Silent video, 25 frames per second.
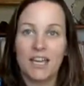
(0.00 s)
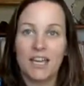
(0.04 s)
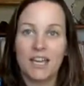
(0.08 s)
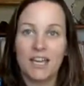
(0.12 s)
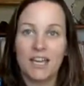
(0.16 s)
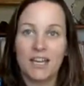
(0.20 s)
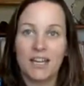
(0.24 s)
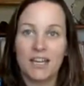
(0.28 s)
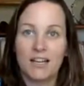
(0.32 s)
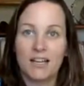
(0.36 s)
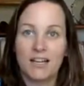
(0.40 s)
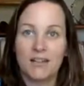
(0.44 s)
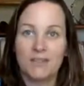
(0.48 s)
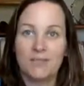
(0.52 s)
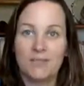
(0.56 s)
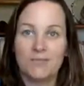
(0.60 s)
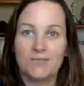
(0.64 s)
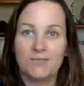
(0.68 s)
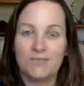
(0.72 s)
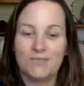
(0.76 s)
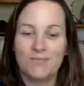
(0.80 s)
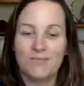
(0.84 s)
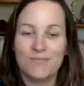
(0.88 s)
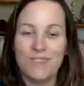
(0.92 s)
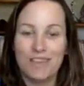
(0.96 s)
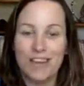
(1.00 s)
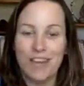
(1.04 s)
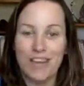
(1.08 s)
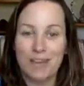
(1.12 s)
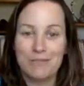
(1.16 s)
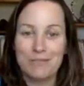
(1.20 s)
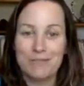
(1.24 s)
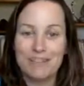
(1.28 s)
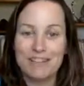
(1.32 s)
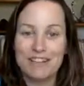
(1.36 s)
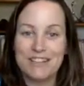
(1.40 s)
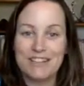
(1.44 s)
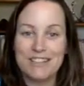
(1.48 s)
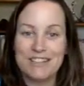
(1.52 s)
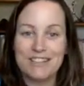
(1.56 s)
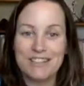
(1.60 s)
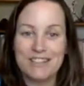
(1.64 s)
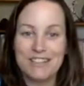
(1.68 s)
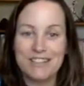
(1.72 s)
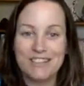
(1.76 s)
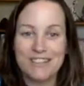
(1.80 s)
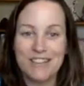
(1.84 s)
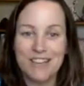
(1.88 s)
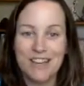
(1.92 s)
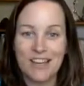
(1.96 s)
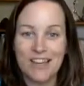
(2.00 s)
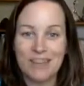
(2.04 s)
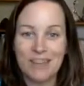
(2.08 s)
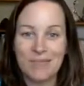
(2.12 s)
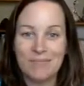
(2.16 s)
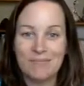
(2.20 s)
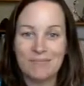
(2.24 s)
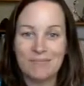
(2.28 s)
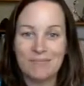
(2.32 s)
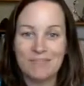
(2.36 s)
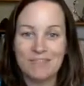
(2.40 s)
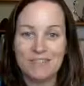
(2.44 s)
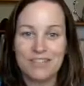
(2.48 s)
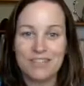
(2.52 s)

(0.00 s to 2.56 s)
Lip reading: the hibernation time,